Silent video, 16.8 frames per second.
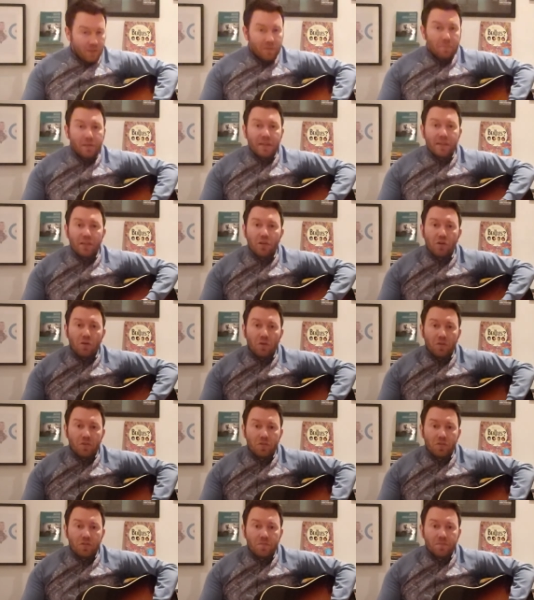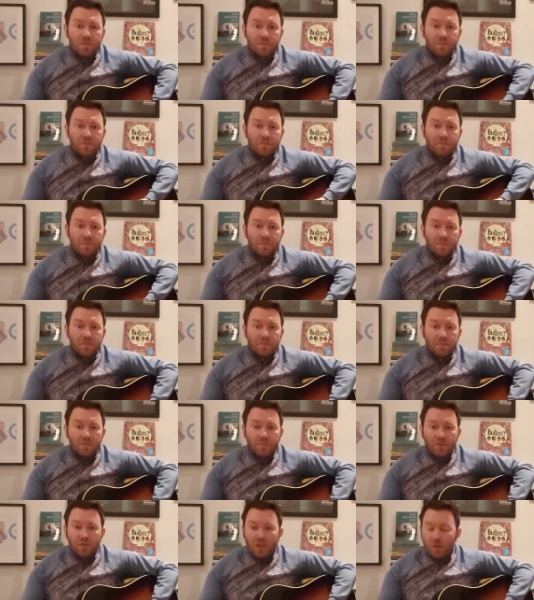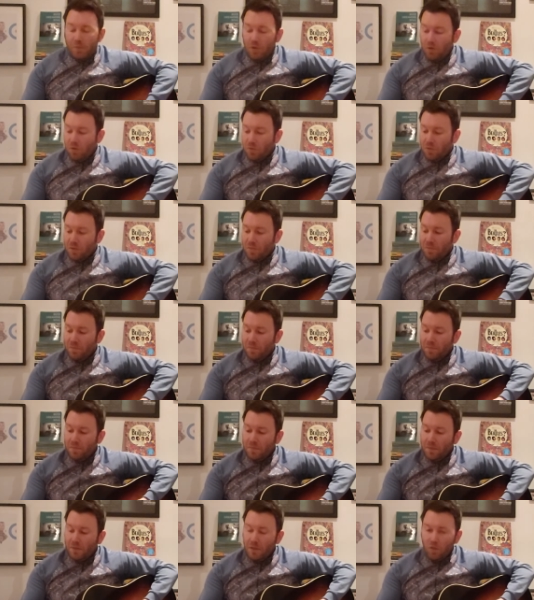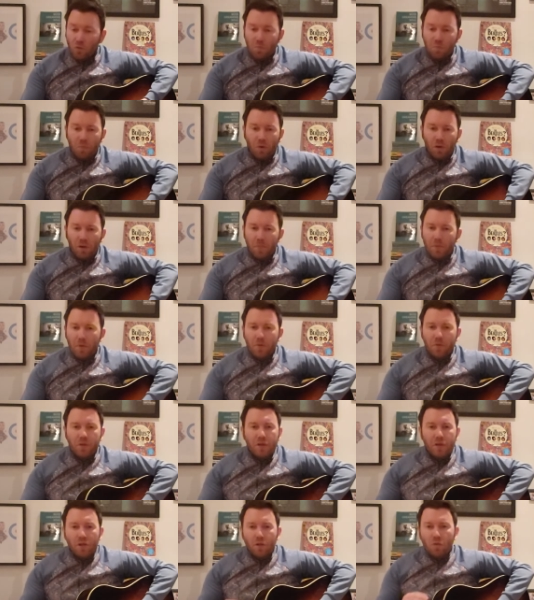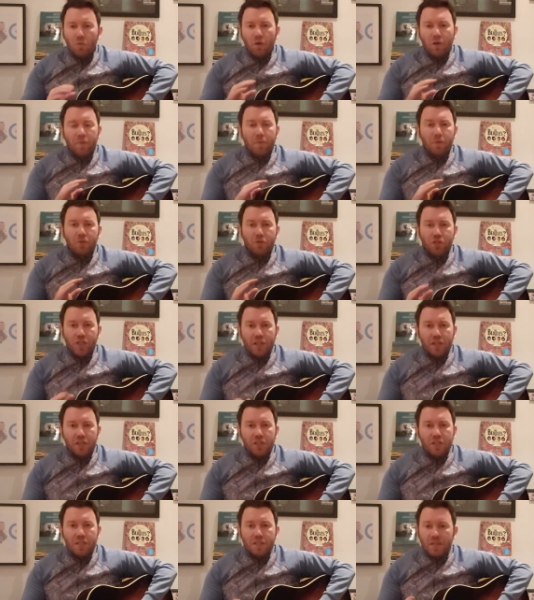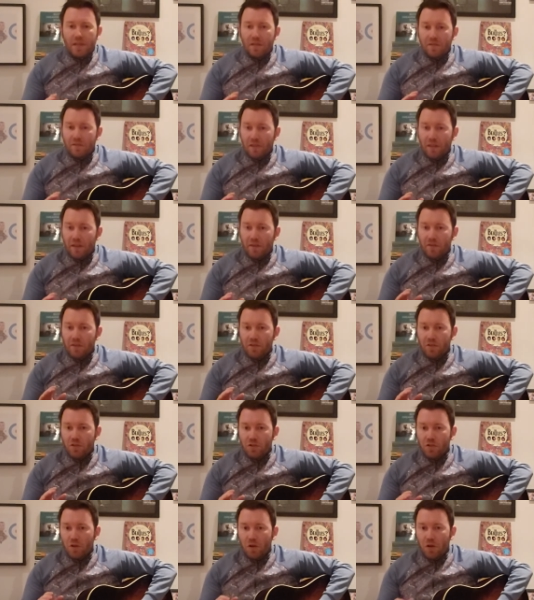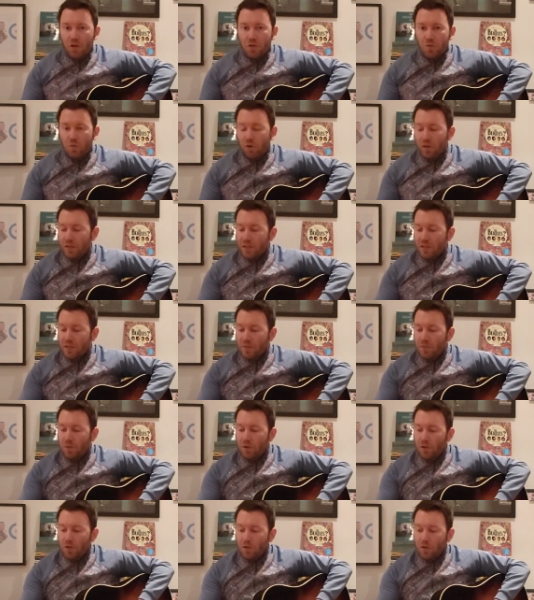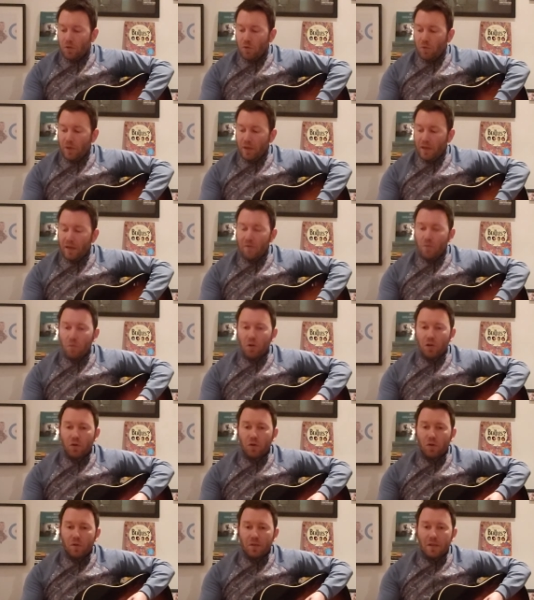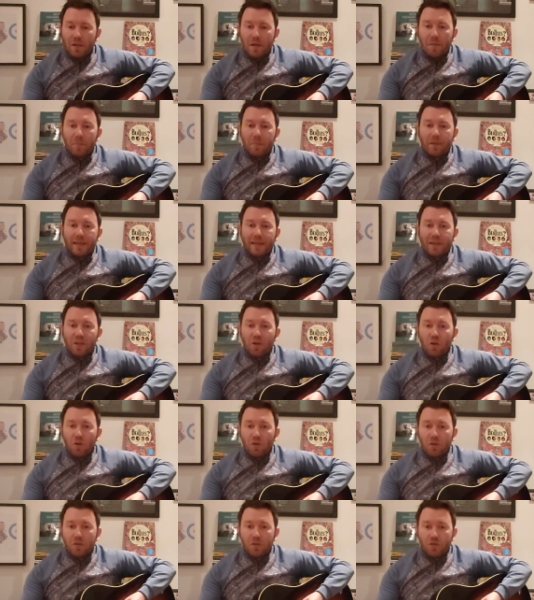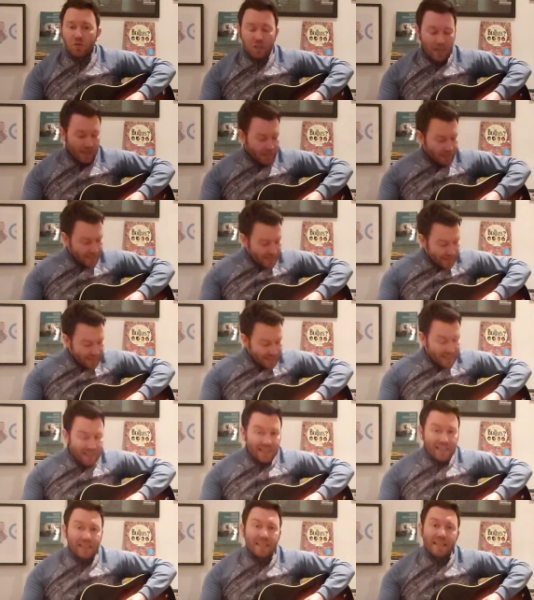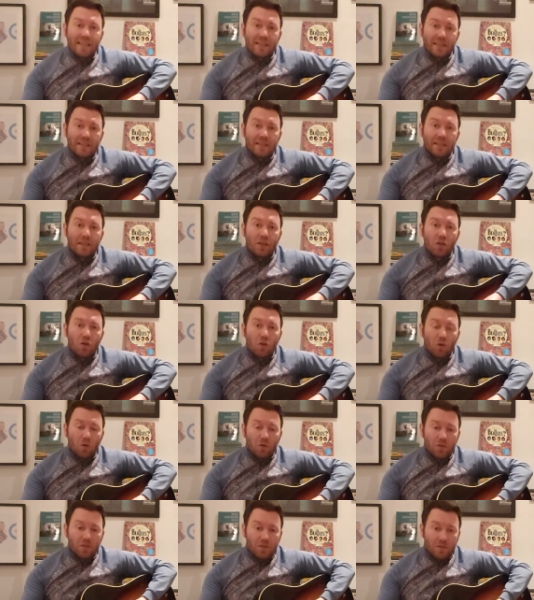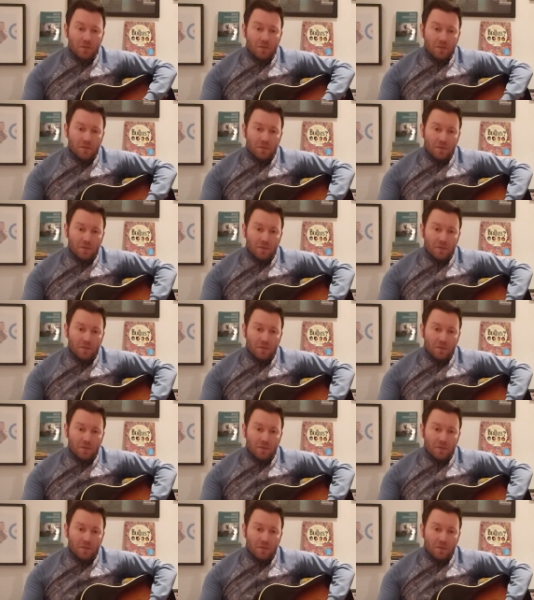play the chords, just get a wee hold of them. Don't worry about changes or anything like that just now. I just want you to go away and work on playing a chord. Just get a nice clear chord, and